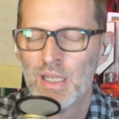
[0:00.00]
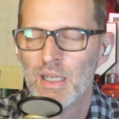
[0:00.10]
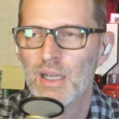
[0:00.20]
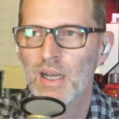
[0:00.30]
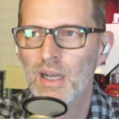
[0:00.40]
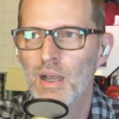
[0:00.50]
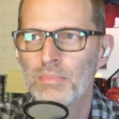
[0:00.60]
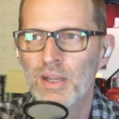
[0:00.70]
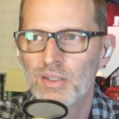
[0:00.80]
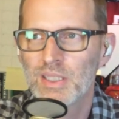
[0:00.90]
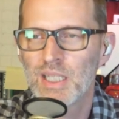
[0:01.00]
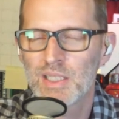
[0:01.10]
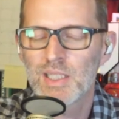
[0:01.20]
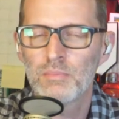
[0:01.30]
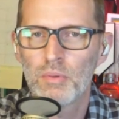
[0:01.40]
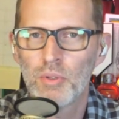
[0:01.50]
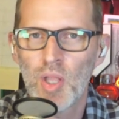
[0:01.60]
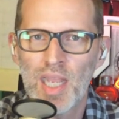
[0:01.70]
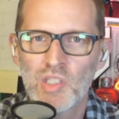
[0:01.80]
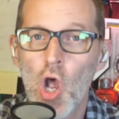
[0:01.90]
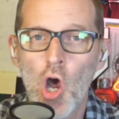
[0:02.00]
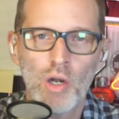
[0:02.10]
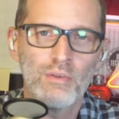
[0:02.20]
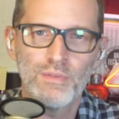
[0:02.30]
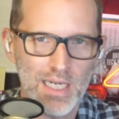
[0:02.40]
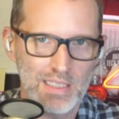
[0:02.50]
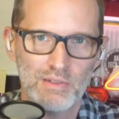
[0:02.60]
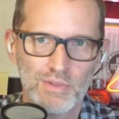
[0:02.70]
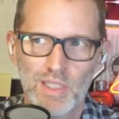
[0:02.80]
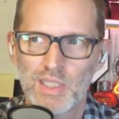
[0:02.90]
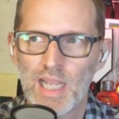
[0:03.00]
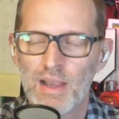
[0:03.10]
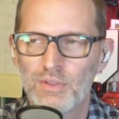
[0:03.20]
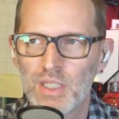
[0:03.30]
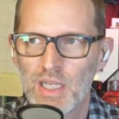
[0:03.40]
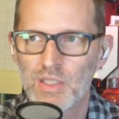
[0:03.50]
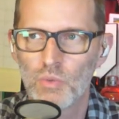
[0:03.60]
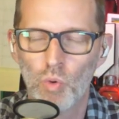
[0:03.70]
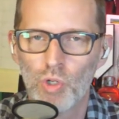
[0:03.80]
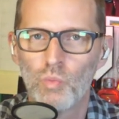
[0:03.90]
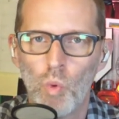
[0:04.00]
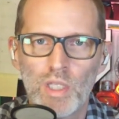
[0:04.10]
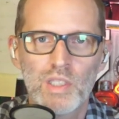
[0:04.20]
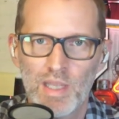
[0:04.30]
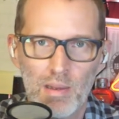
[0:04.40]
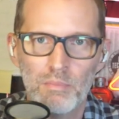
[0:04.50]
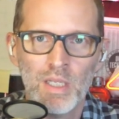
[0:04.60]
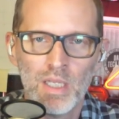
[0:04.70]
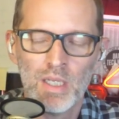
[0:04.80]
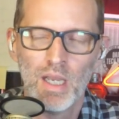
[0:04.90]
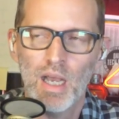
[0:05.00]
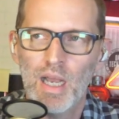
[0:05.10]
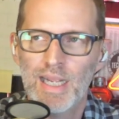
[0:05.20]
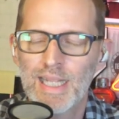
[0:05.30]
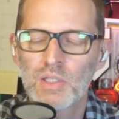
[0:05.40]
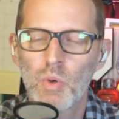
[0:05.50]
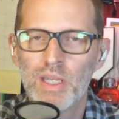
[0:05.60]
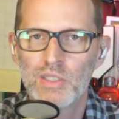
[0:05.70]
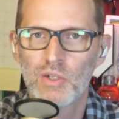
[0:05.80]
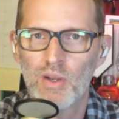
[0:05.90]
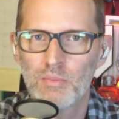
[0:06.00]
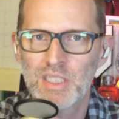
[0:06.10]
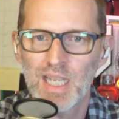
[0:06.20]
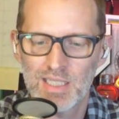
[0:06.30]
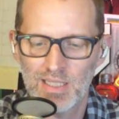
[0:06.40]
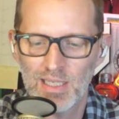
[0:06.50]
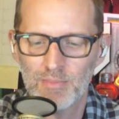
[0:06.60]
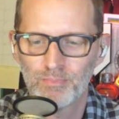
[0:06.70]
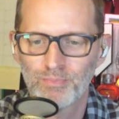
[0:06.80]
Uh, apparently, unskippable ads are effective because the advertising world wants them. Uh, and that's why Instagram is testing it.